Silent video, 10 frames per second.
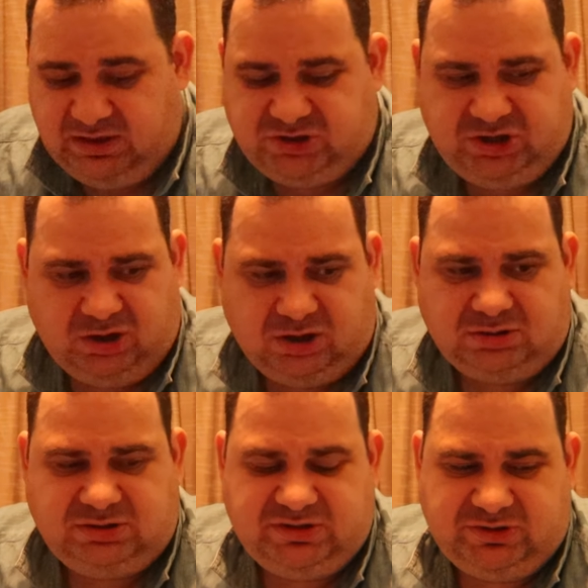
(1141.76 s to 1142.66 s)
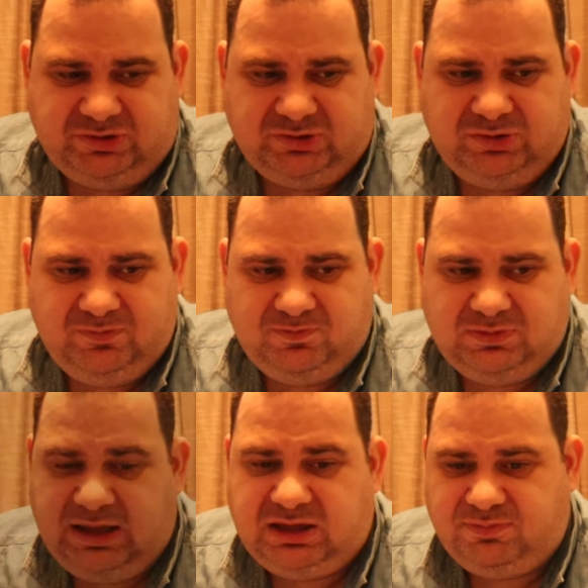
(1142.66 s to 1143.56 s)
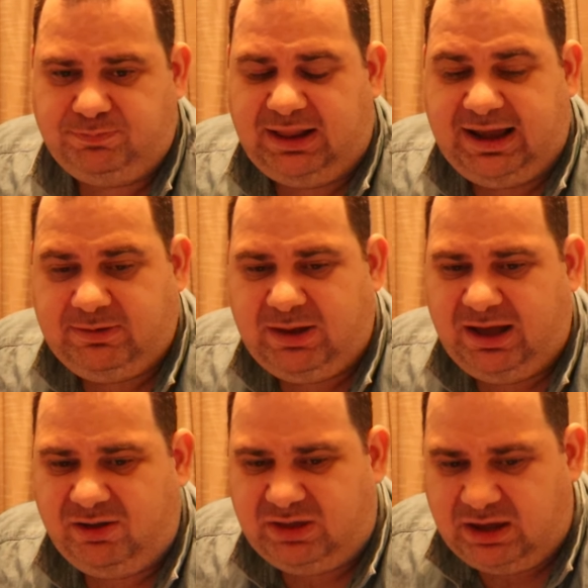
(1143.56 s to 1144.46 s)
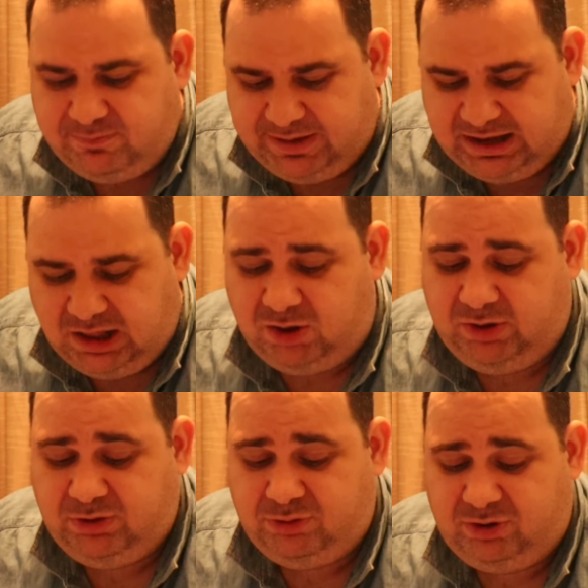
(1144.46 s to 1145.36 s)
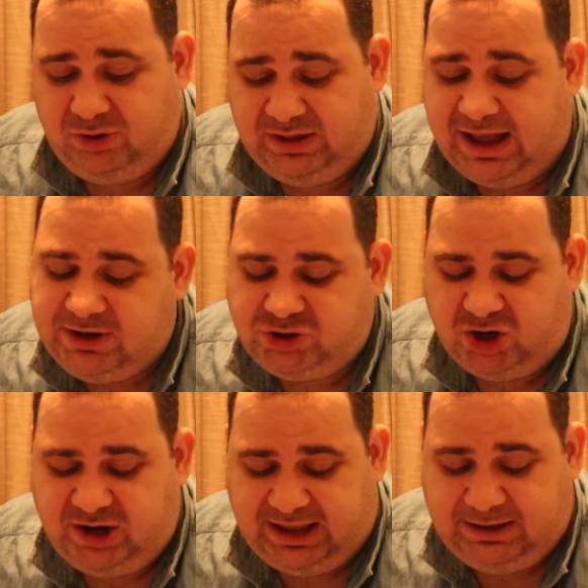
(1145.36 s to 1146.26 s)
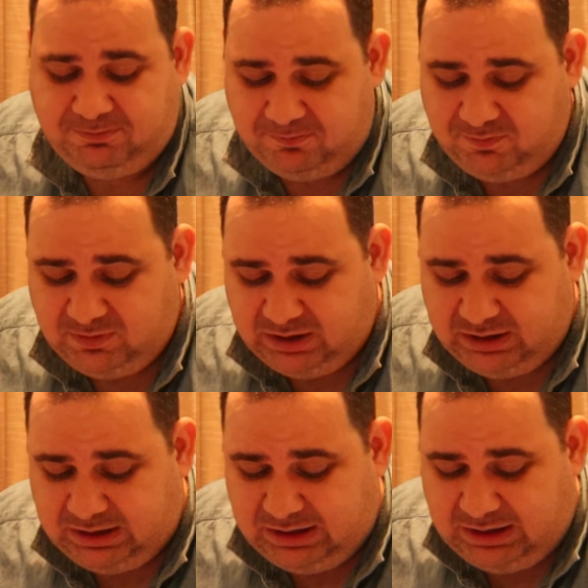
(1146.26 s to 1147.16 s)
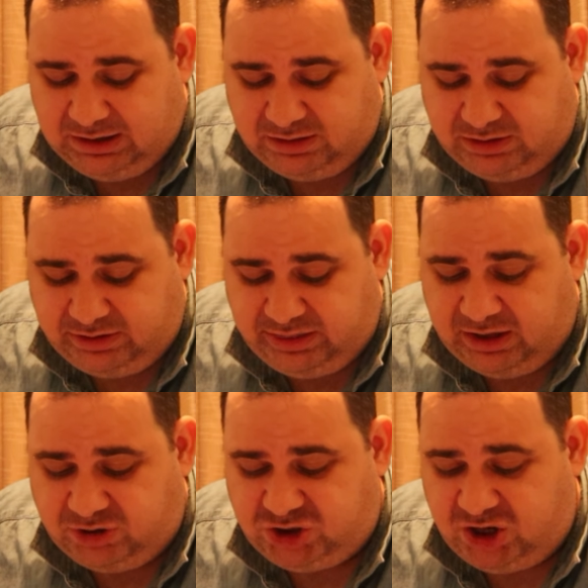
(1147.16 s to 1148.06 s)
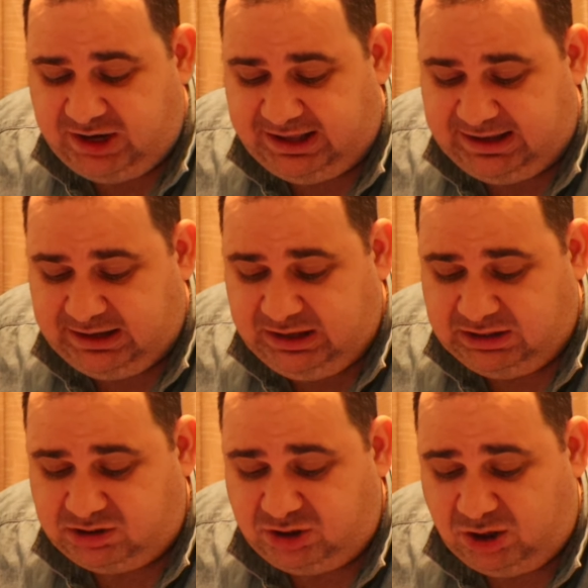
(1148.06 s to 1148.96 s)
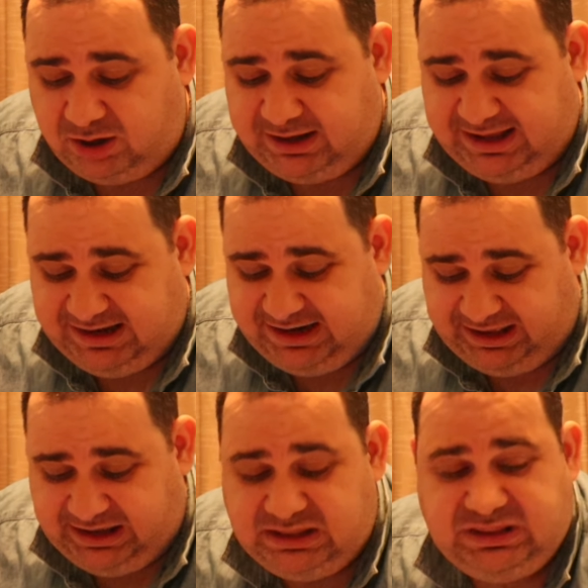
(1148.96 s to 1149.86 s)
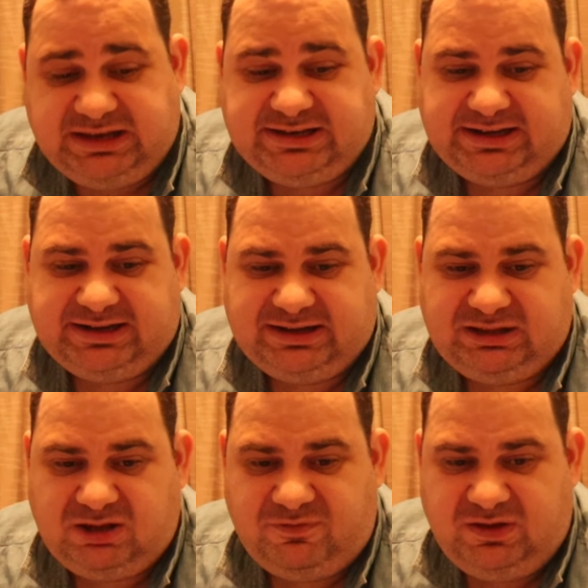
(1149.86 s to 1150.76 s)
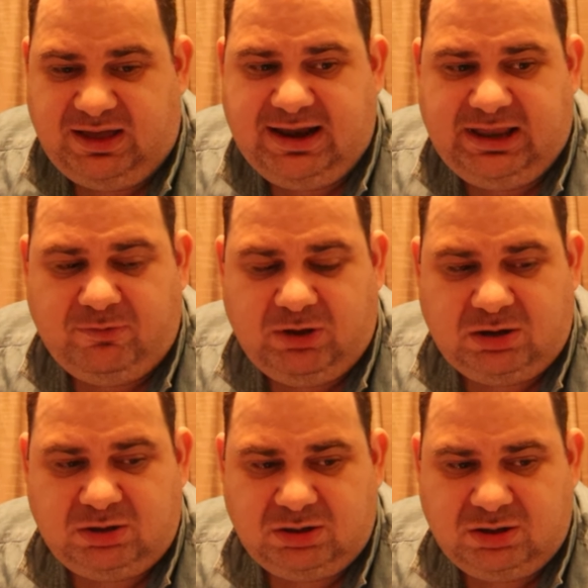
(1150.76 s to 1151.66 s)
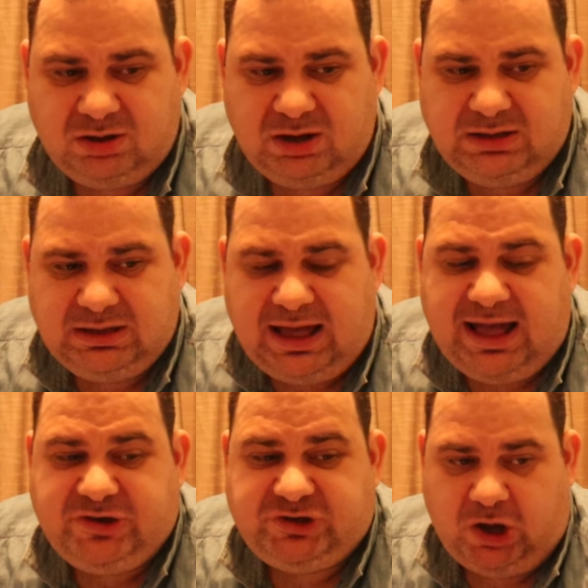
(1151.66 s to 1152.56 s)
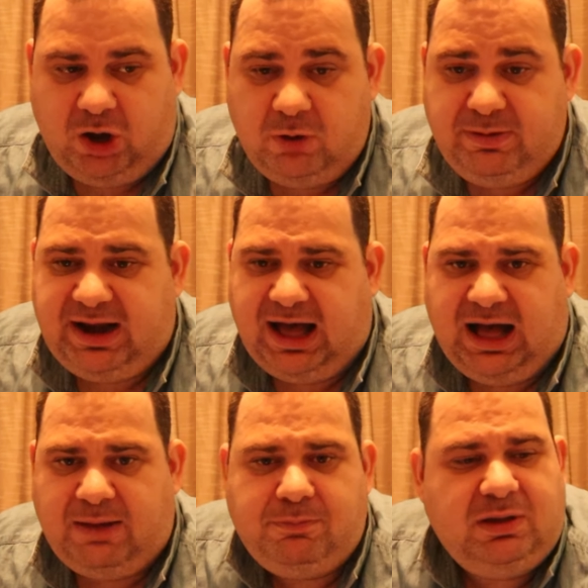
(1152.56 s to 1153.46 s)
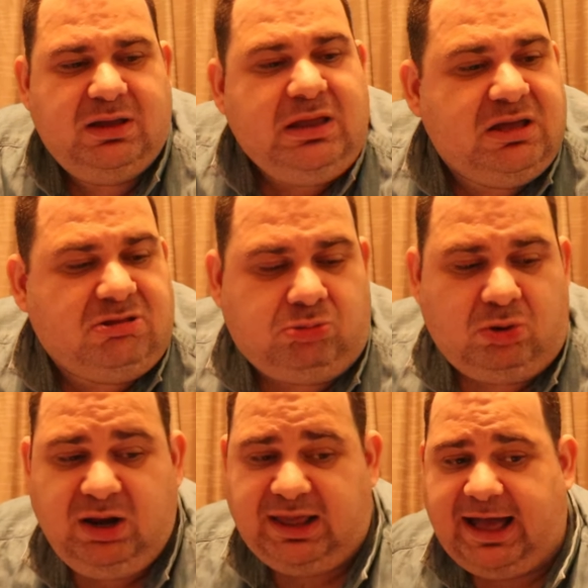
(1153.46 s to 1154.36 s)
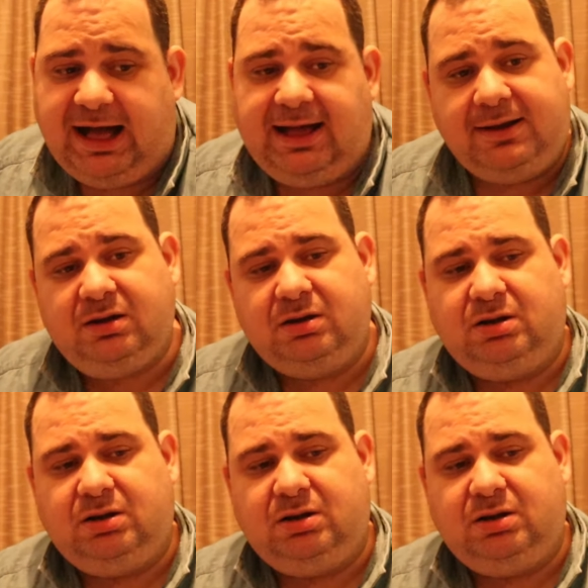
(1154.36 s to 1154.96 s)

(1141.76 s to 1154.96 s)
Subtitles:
the child to explain how they've been going through their journey. The journey is not an easy task for anyone, and to open up is really hard.